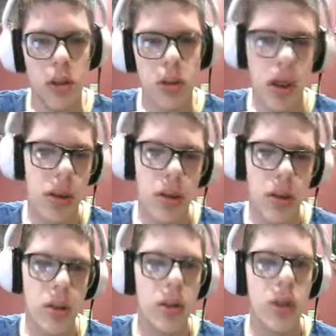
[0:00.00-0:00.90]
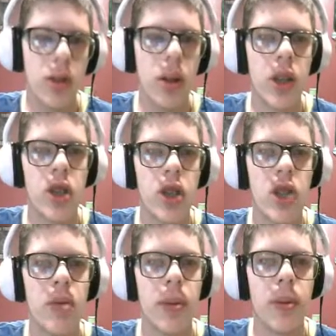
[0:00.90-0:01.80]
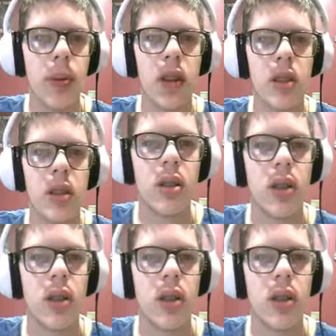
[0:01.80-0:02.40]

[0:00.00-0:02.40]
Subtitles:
like education people. There it is.